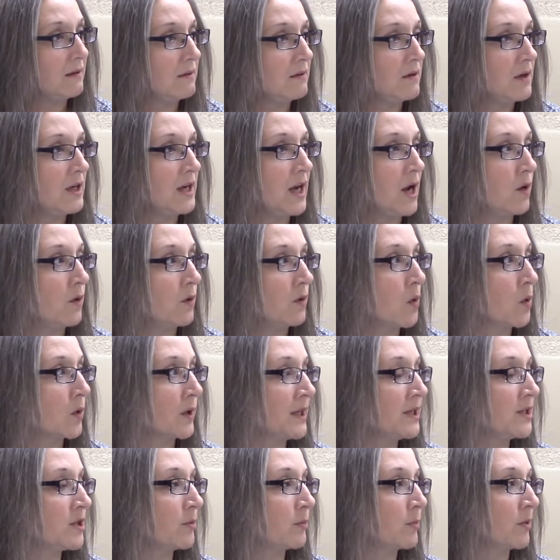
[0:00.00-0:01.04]
you know,
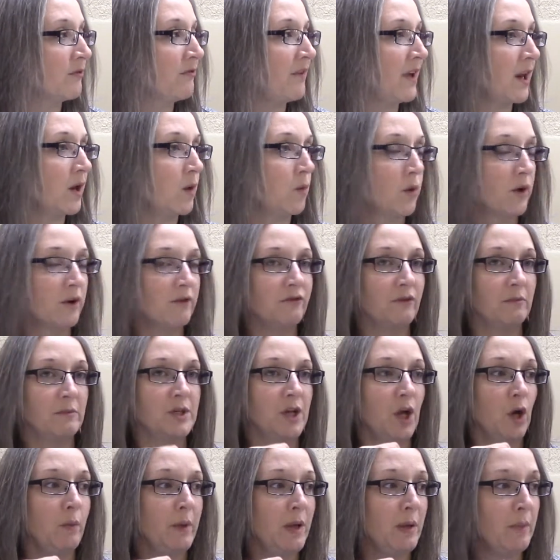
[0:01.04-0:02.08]
according to the prophetic word from
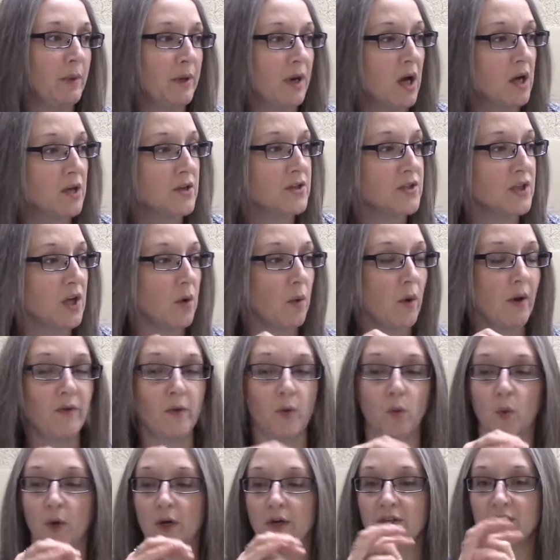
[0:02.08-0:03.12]
Tony, but also other
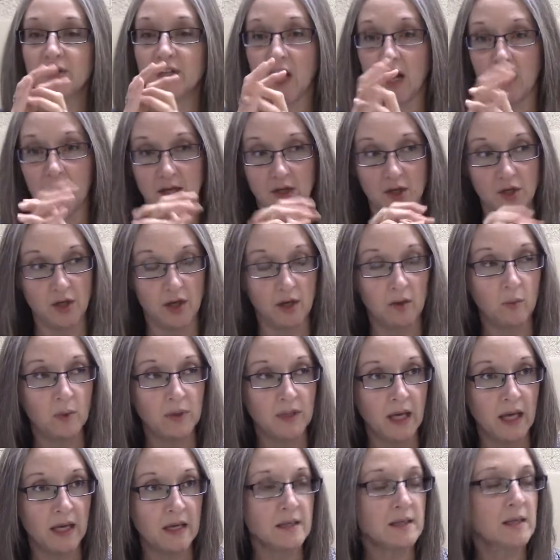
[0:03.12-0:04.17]
words God has shared with
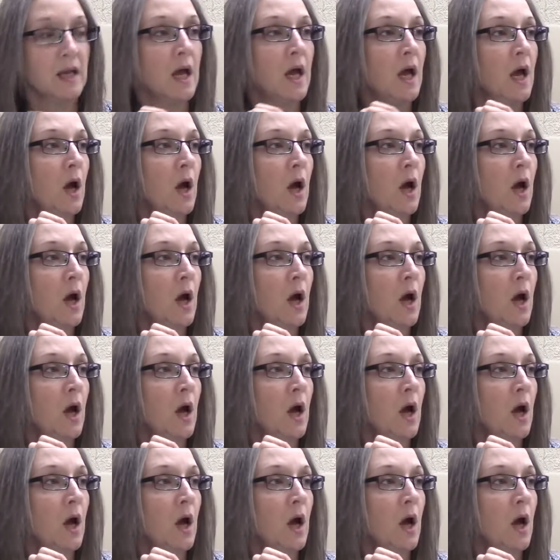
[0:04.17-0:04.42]
us,